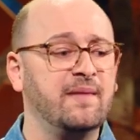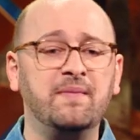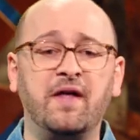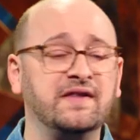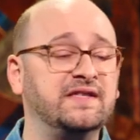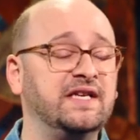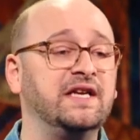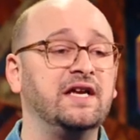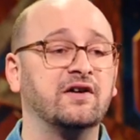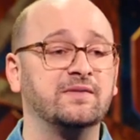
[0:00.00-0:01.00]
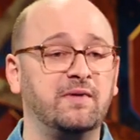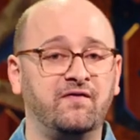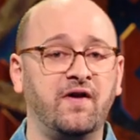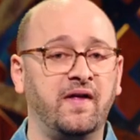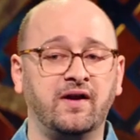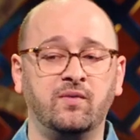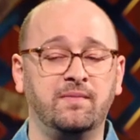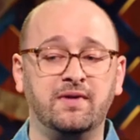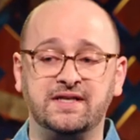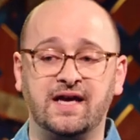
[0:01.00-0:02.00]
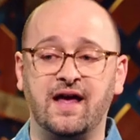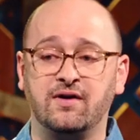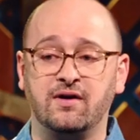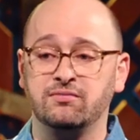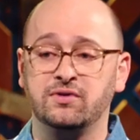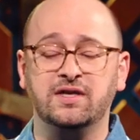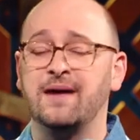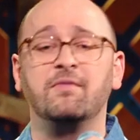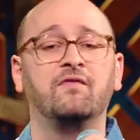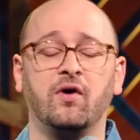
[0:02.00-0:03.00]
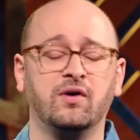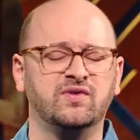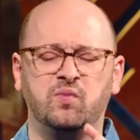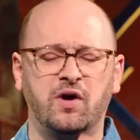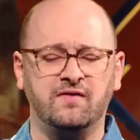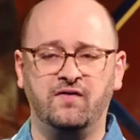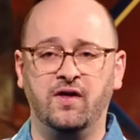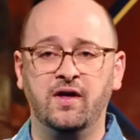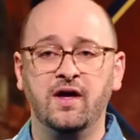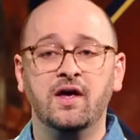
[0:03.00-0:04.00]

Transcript: people I hadn't seen in years, but it felt like we'd been together the day before. It was wonderful.